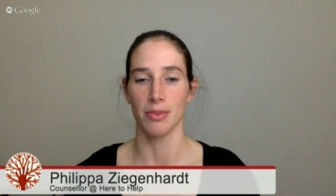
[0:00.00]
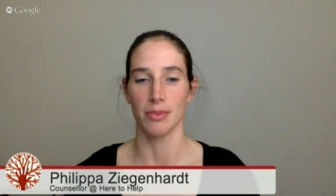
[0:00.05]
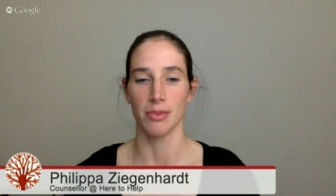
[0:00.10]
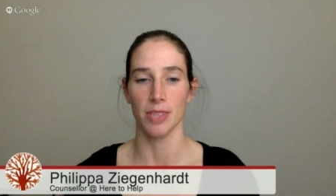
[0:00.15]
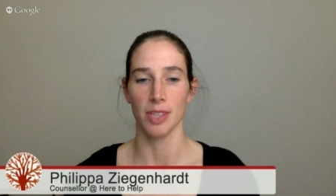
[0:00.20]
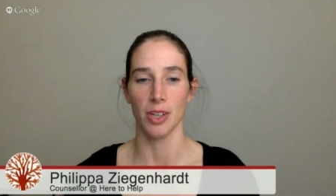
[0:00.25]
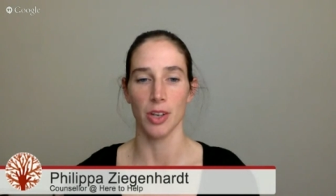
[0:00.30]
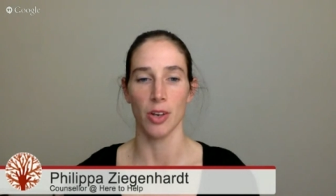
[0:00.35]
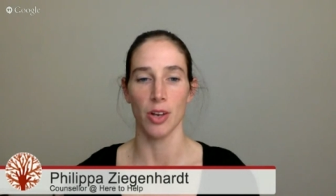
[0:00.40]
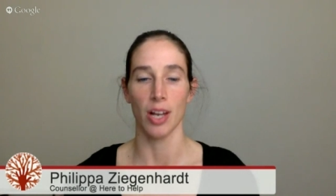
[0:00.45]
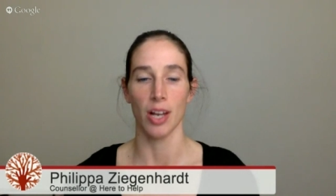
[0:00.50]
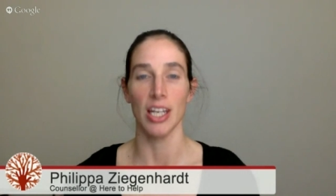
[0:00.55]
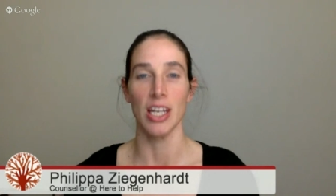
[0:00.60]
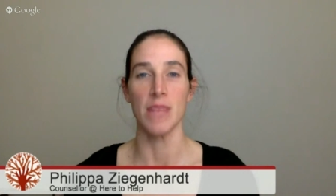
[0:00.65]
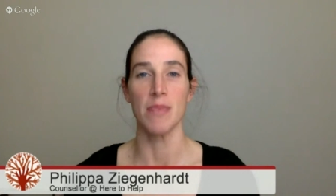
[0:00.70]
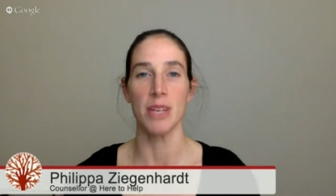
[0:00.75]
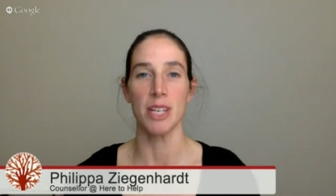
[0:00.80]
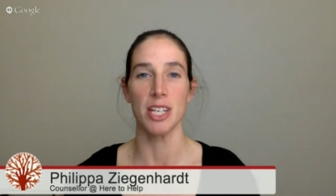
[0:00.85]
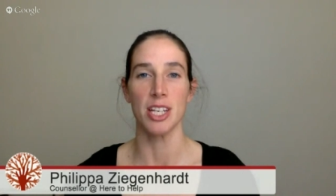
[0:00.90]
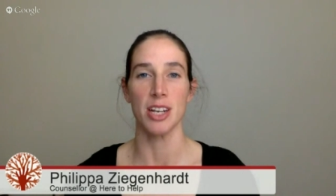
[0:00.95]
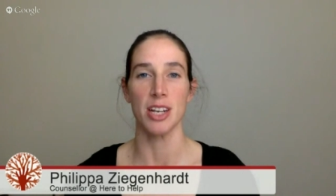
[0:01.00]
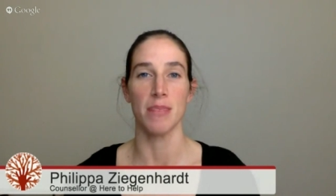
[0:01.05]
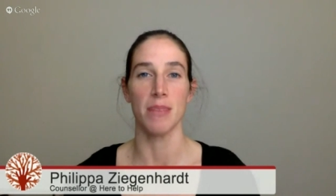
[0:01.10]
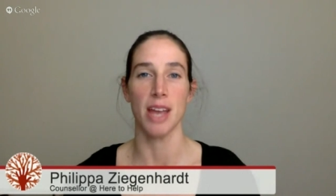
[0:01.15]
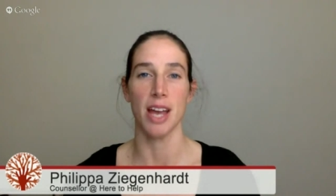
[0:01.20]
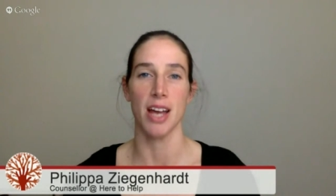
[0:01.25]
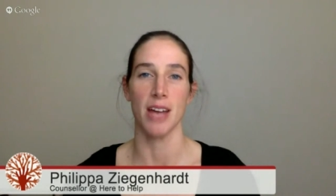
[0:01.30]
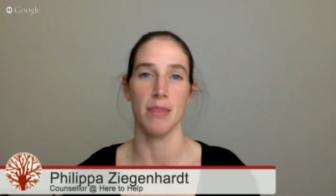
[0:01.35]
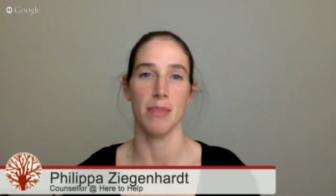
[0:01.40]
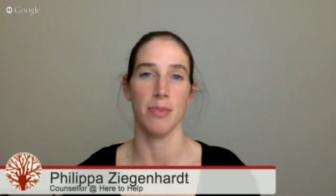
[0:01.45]
you know, a limited
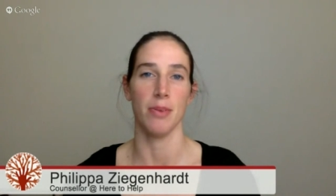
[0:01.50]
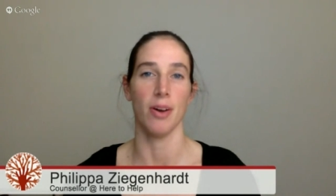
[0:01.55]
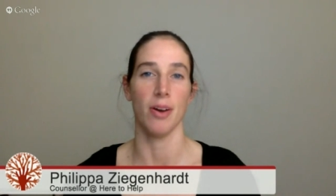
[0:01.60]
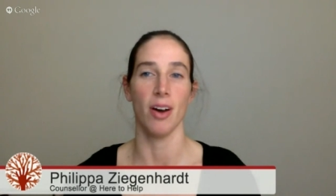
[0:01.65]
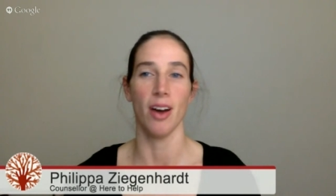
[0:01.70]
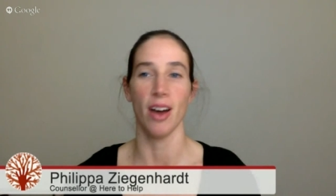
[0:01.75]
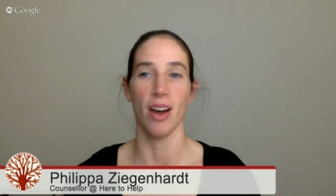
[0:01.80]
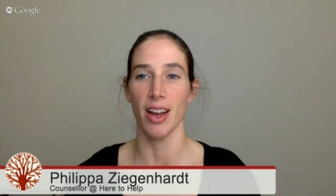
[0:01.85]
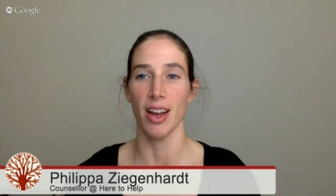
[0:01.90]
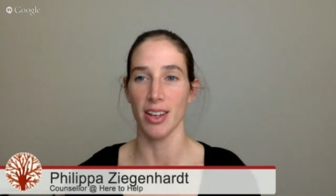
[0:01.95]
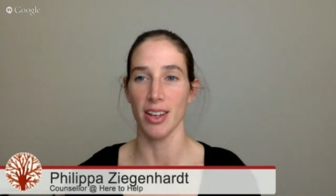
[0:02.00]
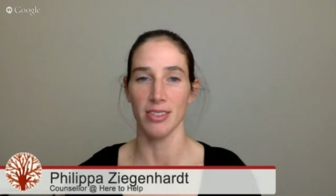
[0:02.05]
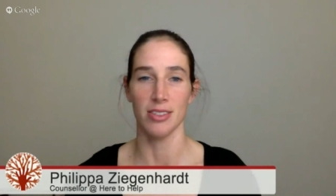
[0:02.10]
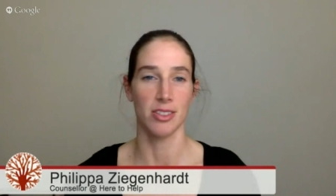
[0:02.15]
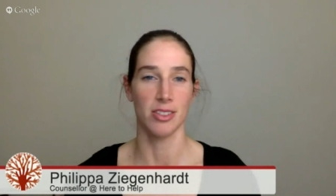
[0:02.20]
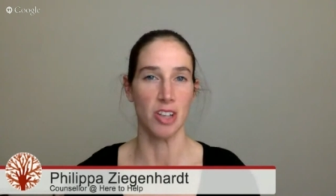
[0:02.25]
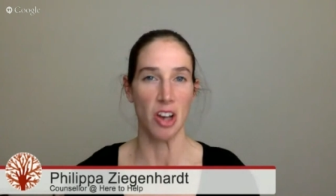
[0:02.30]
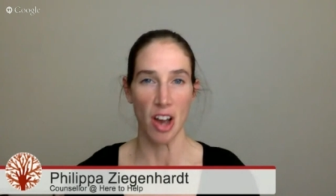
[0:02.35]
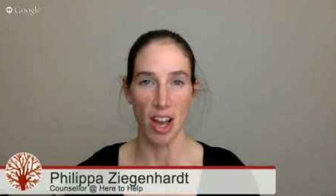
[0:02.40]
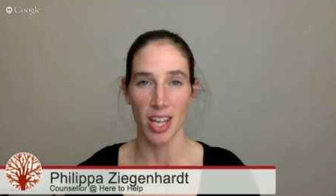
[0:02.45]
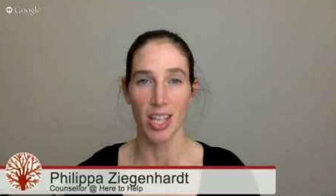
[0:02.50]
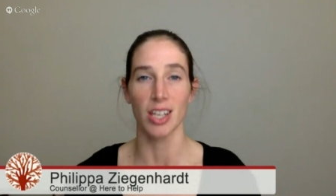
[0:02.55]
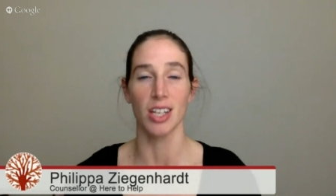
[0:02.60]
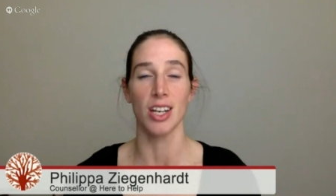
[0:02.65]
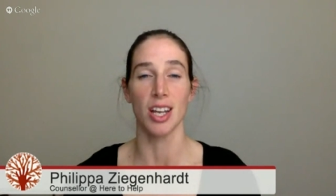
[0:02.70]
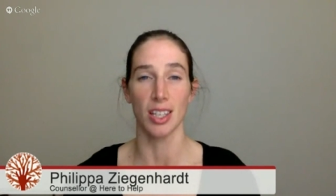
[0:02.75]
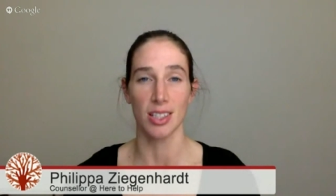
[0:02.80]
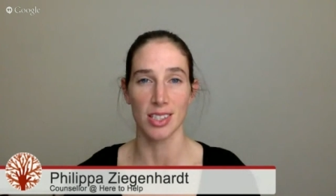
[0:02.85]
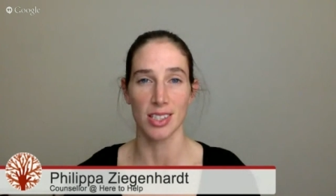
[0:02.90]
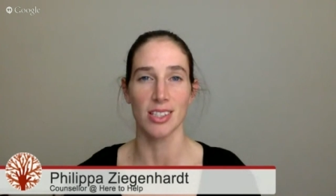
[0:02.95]
amount by diet
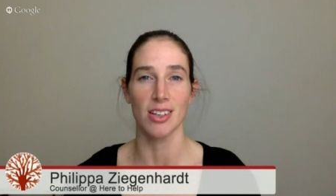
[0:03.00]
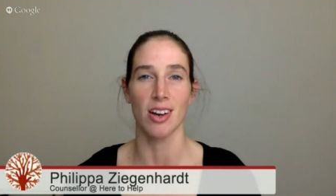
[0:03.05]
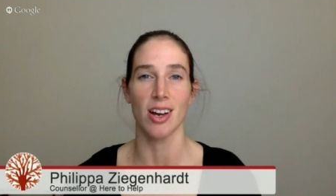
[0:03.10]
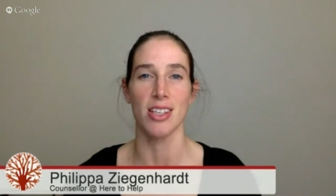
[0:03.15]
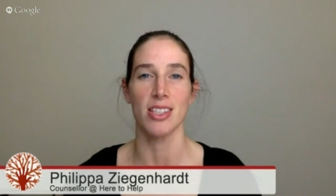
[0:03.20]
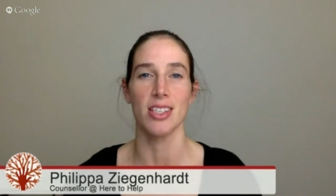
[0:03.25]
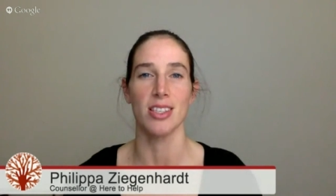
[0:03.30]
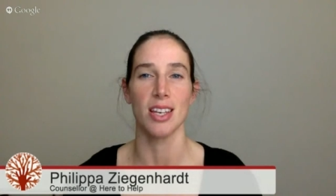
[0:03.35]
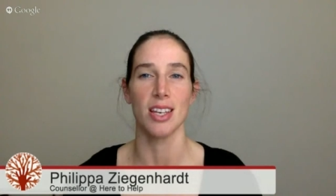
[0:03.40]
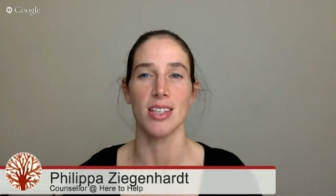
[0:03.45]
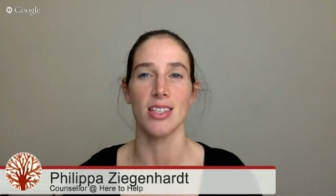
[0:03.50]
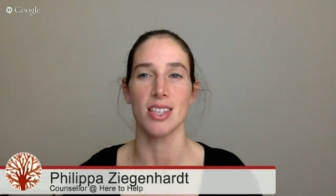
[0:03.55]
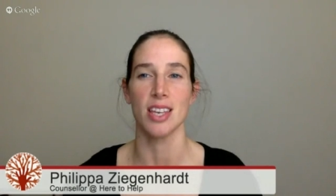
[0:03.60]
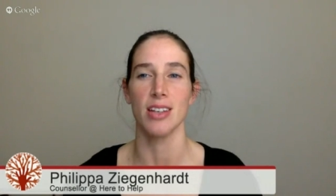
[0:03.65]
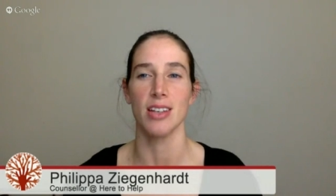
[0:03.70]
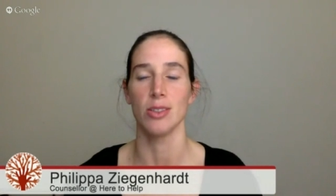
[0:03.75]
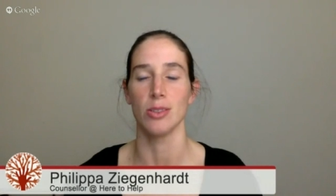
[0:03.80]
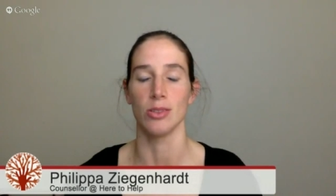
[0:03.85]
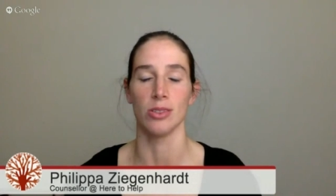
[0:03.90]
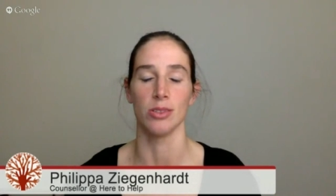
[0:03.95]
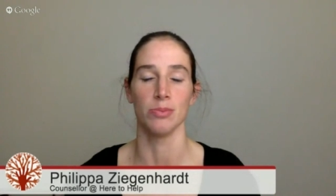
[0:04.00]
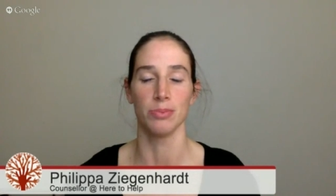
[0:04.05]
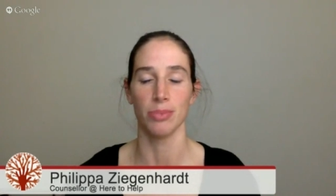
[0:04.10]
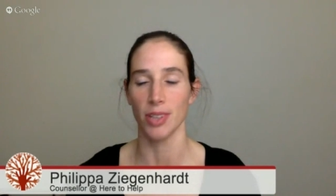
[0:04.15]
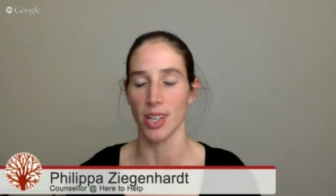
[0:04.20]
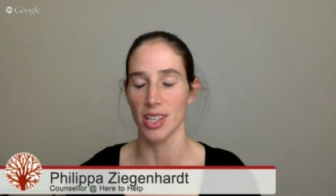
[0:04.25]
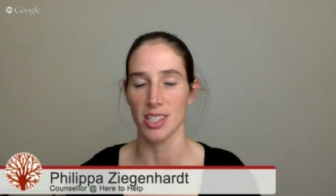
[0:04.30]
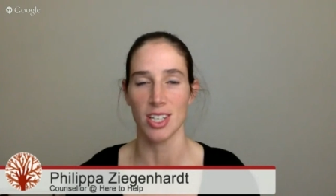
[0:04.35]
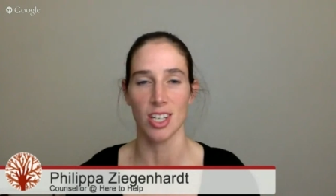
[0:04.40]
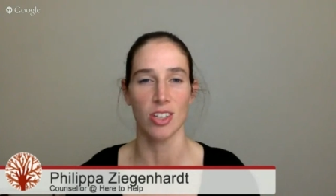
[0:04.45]
and exercise and these things,
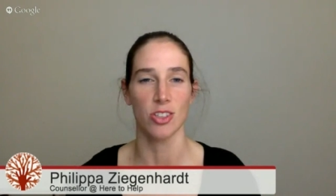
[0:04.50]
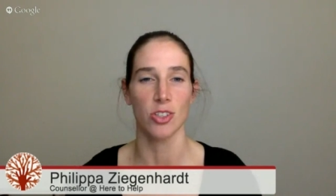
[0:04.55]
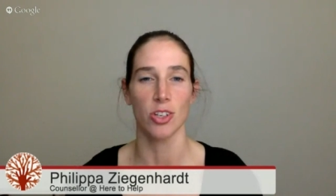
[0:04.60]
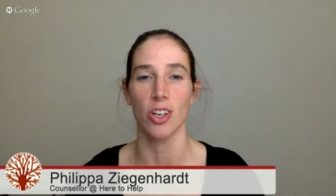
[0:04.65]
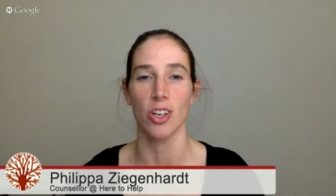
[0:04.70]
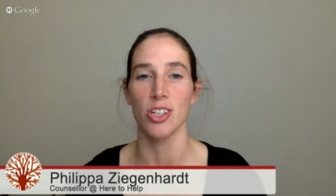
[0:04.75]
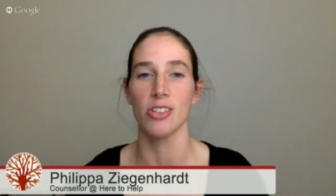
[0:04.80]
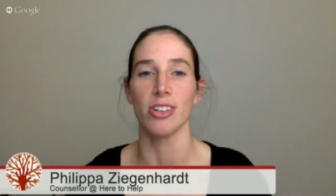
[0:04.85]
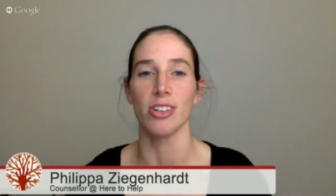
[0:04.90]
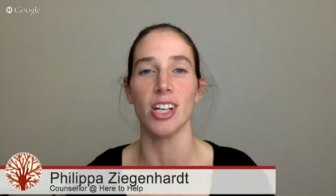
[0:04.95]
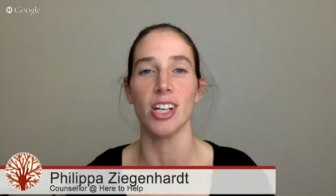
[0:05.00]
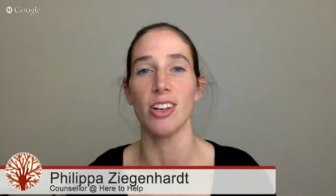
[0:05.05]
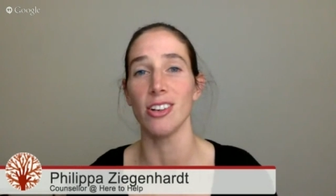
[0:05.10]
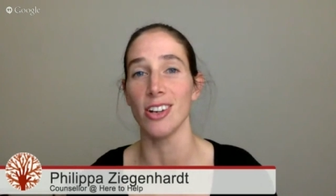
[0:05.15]
or plastic surgery.